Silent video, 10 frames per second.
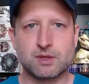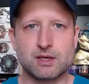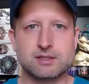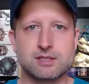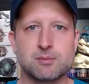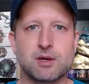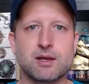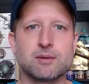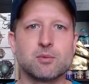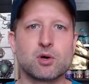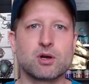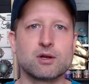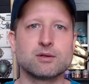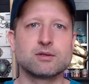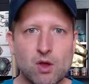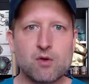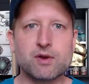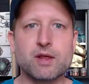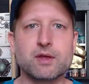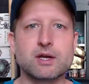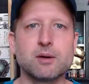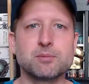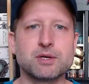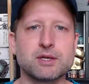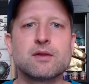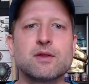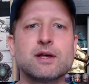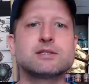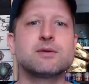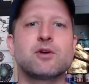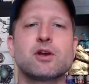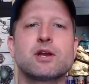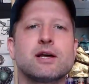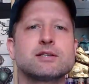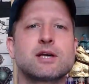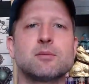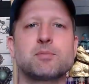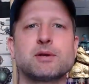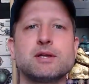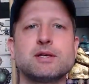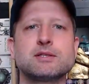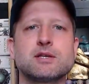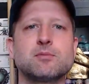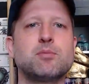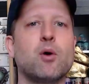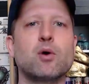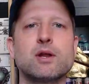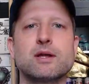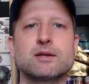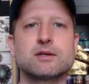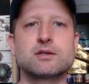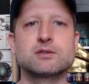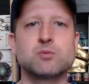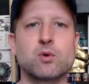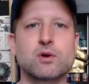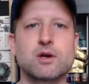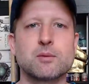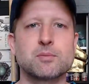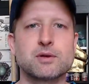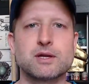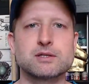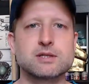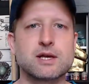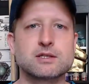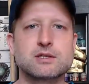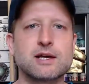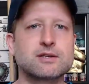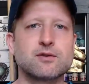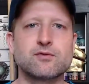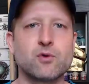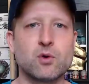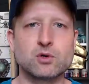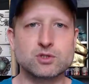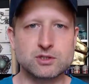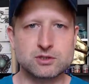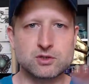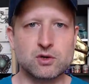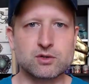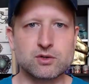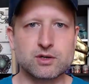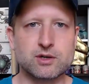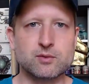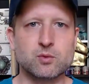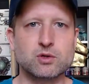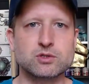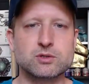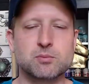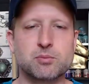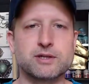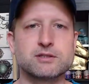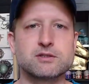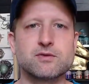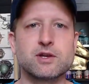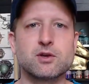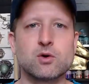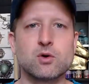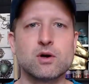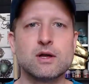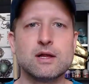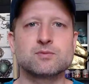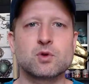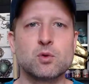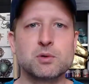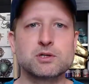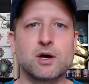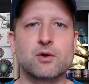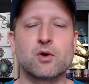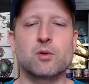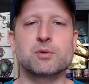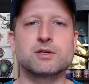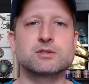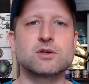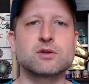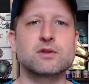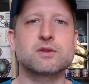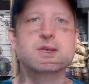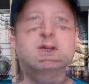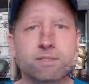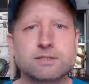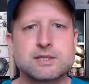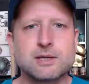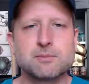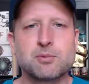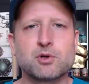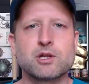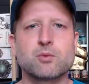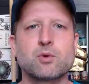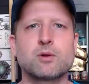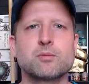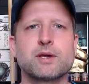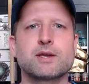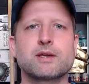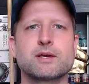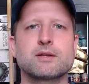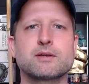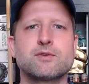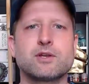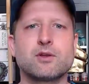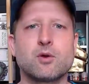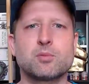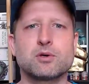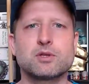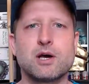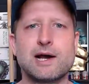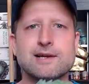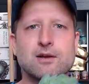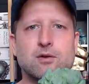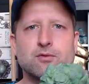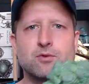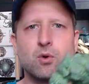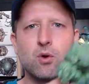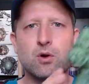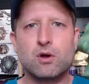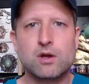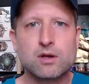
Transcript: a similar model of another company. There are some very nice companies in Poland, smaller companies like Titan Forge and so on. You can watch Brent's video, Goober Town Hobbies on that. At some point I will make a video about the Idol of Gorg.